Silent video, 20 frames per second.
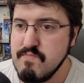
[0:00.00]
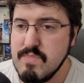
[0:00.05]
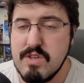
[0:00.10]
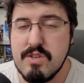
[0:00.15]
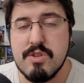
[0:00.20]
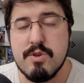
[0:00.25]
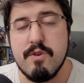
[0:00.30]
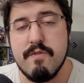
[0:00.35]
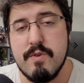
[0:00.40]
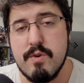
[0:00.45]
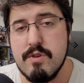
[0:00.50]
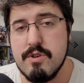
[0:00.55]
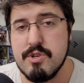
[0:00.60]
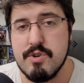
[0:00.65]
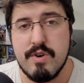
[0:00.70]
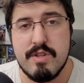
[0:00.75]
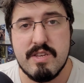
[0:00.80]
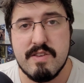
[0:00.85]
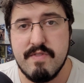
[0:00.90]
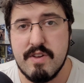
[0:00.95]
So if you
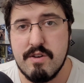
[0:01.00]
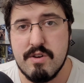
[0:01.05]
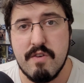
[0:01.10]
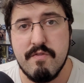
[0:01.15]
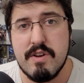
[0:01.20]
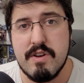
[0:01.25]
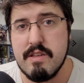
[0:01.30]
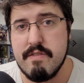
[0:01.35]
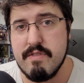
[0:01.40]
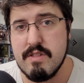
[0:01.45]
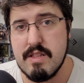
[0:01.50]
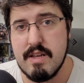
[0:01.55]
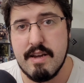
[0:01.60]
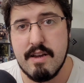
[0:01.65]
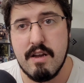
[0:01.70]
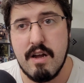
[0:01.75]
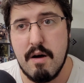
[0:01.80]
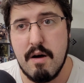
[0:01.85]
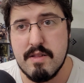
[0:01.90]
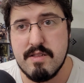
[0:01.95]
enjoyed this video, don't forget to leave a
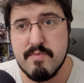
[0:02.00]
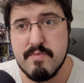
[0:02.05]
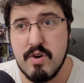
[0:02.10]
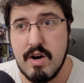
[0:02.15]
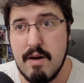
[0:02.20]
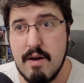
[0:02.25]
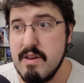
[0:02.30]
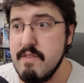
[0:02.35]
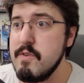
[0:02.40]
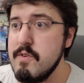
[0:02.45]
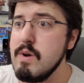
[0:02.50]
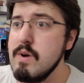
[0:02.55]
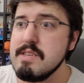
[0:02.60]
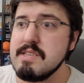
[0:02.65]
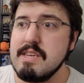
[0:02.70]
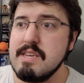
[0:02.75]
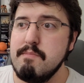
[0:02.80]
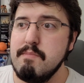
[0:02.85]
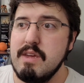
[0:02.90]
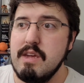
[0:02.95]
like, comment, subscribe. And if you want to
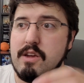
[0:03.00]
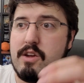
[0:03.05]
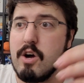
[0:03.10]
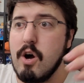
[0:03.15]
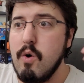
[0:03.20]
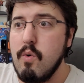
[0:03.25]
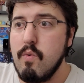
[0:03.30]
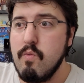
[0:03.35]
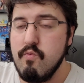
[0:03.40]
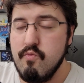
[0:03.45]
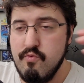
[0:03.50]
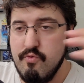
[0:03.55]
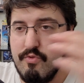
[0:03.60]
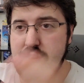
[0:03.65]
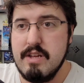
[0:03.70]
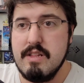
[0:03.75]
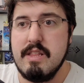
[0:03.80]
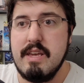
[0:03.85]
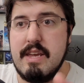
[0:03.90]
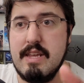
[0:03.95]
see me go
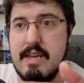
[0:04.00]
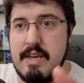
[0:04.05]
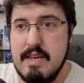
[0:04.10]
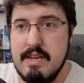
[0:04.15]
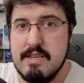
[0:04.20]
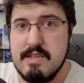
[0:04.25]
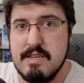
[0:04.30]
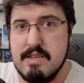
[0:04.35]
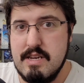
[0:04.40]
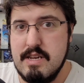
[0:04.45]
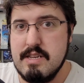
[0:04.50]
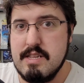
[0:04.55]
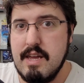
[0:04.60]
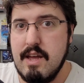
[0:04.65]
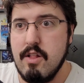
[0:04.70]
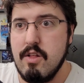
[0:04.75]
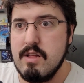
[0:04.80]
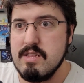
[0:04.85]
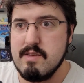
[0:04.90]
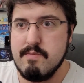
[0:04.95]
really into
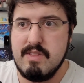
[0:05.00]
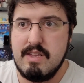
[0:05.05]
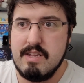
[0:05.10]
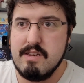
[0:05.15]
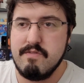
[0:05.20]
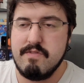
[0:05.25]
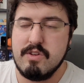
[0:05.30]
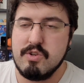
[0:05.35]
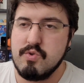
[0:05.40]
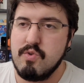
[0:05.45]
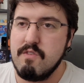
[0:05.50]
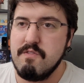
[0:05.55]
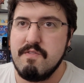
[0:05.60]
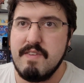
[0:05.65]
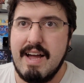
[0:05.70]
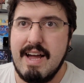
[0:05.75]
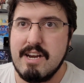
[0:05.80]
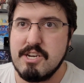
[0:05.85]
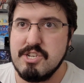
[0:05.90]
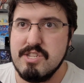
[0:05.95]
detail on some of the individual
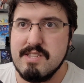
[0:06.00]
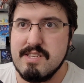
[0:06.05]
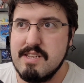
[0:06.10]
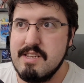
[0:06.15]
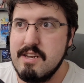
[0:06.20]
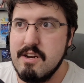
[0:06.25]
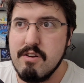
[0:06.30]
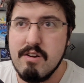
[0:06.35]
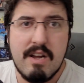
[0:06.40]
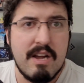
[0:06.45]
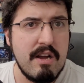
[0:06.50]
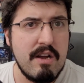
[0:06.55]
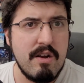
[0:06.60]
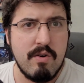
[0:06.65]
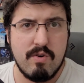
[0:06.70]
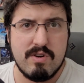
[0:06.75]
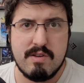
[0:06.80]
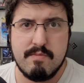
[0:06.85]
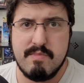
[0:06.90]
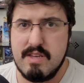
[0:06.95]
factions in here
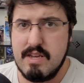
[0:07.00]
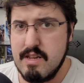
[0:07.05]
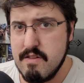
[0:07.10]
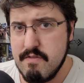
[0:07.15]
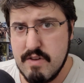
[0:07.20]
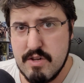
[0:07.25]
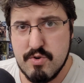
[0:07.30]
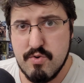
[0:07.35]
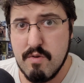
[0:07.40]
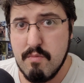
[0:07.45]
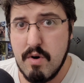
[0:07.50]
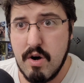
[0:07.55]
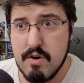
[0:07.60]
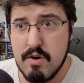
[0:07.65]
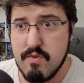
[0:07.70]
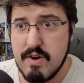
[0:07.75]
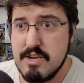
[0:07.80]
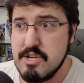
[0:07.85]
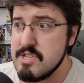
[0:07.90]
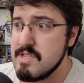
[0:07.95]
or some of the individual
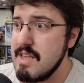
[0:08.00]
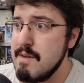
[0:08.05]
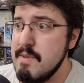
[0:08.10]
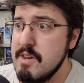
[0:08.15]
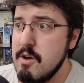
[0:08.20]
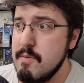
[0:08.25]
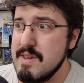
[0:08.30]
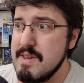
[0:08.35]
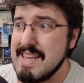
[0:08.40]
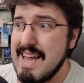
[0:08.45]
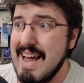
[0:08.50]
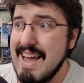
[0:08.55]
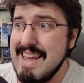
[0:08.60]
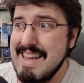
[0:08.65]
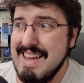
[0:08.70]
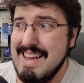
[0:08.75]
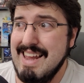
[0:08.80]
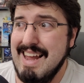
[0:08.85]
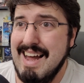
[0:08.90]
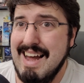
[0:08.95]
model ranges, let me know because I
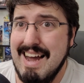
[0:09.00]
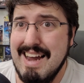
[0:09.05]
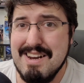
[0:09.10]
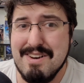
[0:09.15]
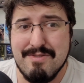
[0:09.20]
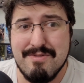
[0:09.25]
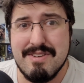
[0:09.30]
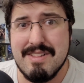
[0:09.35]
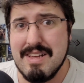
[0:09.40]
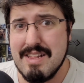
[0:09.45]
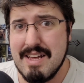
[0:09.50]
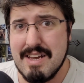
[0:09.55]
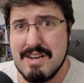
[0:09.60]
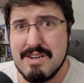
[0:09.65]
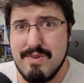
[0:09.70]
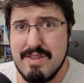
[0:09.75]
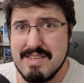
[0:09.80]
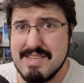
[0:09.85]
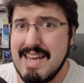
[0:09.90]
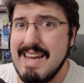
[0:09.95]
kind of really like
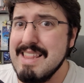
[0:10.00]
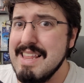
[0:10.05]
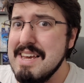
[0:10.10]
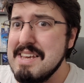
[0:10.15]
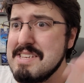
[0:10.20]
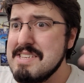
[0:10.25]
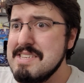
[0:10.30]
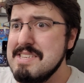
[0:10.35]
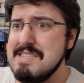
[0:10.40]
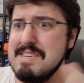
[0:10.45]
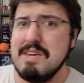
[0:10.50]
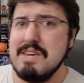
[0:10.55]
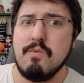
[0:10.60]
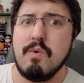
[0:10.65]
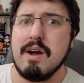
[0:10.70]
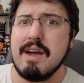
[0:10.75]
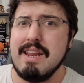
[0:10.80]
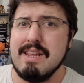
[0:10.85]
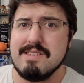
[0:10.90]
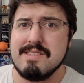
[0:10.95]
doing this. I like seeing
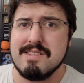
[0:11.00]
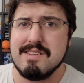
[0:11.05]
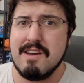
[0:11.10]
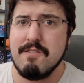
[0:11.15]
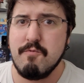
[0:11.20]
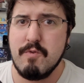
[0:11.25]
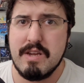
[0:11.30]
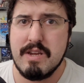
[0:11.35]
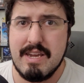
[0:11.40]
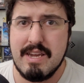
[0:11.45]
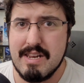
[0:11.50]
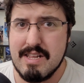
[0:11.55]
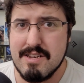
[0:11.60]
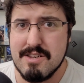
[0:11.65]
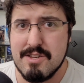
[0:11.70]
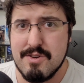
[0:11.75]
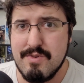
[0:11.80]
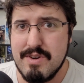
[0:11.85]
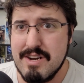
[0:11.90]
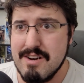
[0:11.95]
what kind of stuff we can get
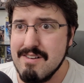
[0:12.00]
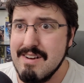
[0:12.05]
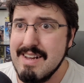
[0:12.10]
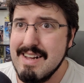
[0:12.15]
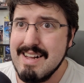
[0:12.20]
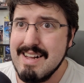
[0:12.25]
into here.